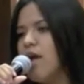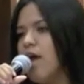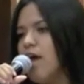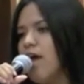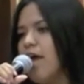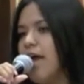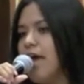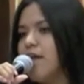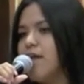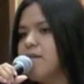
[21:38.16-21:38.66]

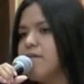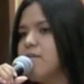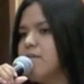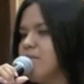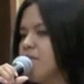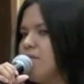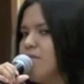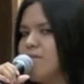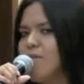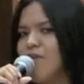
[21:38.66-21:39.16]
And
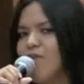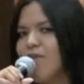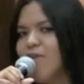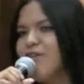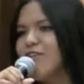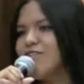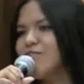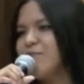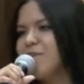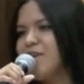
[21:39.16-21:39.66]
of
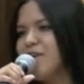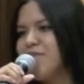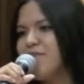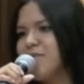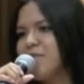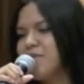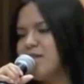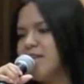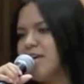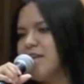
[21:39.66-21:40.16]
course, being
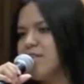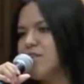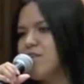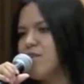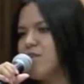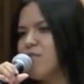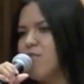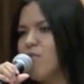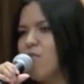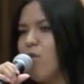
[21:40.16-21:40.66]
from the
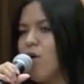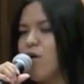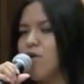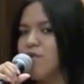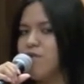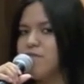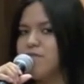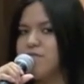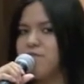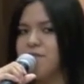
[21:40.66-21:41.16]
desert,
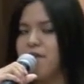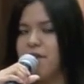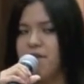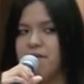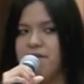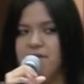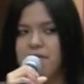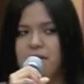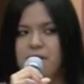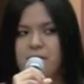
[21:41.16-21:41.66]
water is
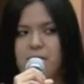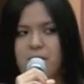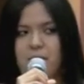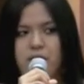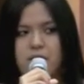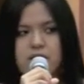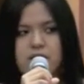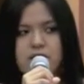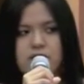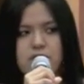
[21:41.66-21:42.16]
very, very
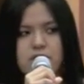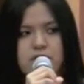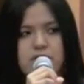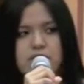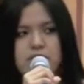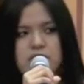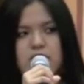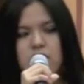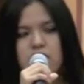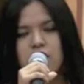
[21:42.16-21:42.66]
important to us.
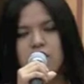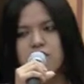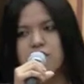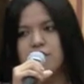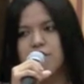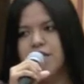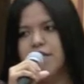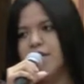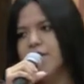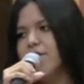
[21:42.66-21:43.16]

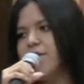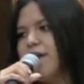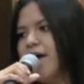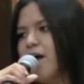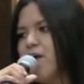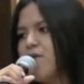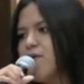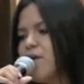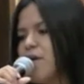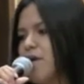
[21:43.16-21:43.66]
So you
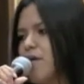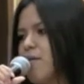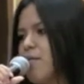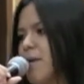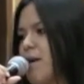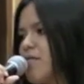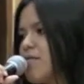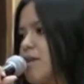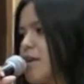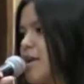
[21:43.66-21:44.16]
hear
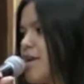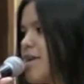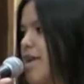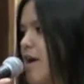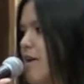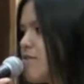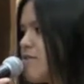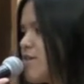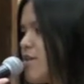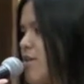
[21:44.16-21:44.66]
about the
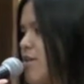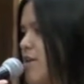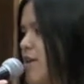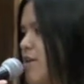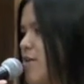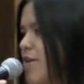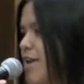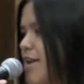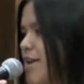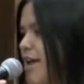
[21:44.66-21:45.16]
canals that are
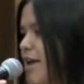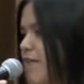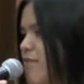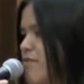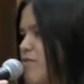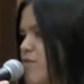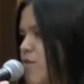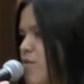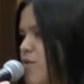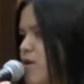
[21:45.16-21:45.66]
here in
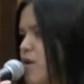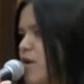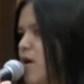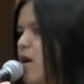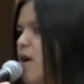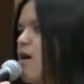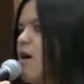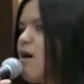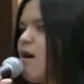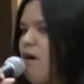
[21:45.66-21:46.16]
Arizona.
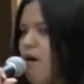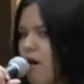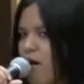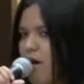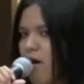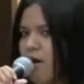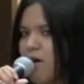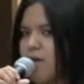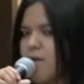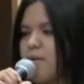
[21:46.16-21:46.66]

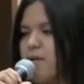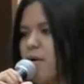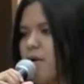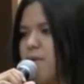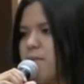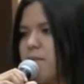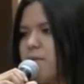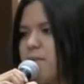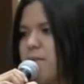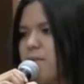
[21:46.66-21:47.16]

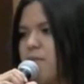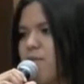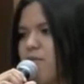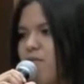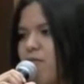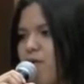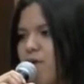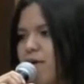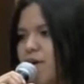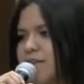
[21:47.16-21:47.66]
Our people
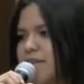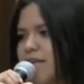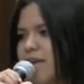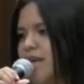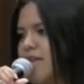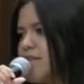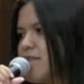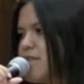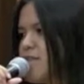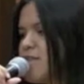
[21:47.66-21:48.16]
before us,
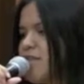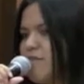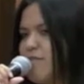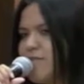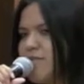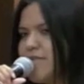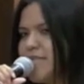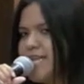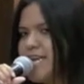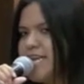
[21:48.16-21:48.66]
as that
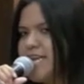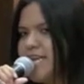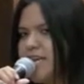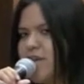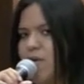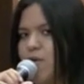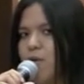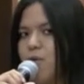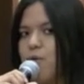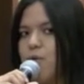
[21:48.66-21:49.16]
was stated,
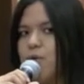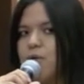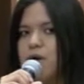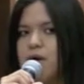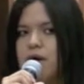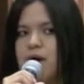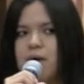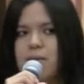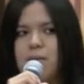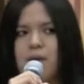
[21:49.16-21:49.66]
our
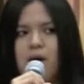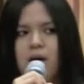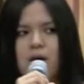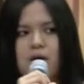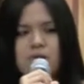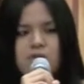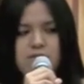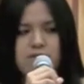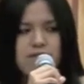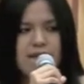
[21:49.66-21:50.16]
Huagum,
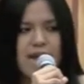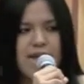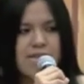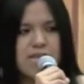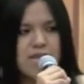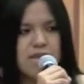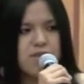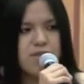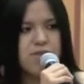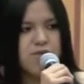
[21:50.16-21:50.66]
those
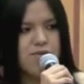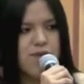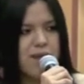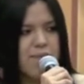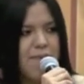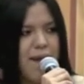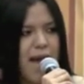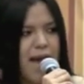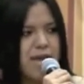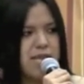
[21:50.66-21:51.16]
ancestors who
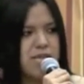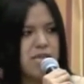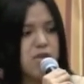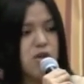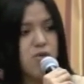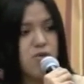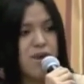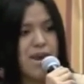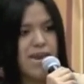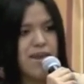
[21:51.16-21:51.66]
had passed,
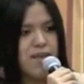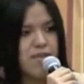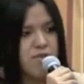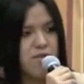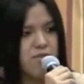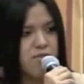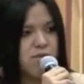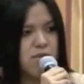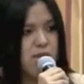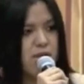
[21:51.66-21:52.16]
created
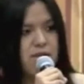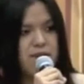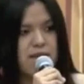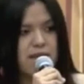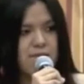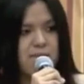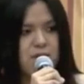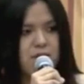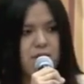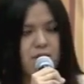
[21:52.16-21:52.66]
those long
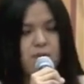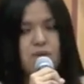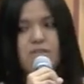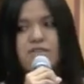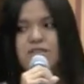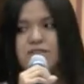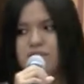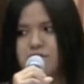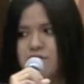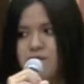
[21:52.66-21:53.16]
time ago, and
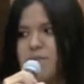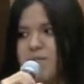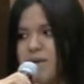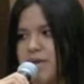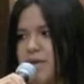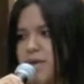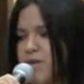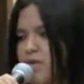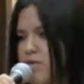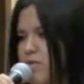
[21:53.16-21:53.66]
they're still
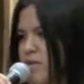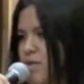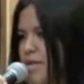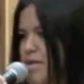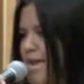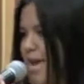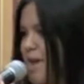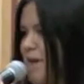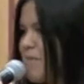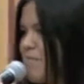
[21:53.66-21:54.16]
being used
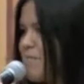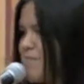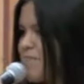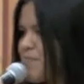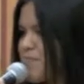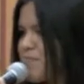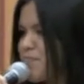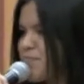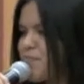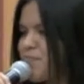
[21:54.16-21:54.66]
today.
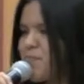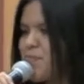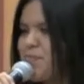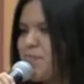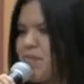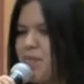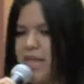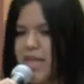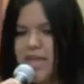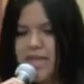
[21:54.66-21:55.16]

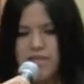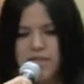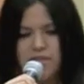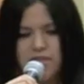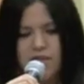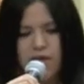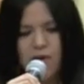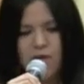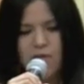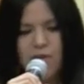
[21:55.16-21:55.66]
And
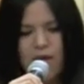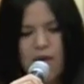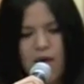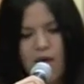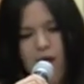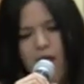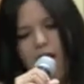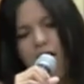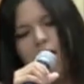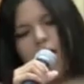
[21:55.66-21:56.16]
so
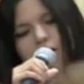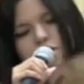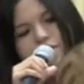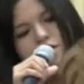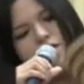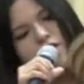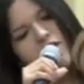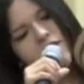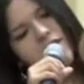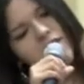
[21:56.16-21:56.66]

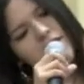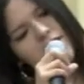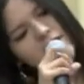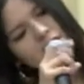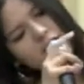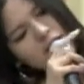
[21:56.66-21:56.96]
just this little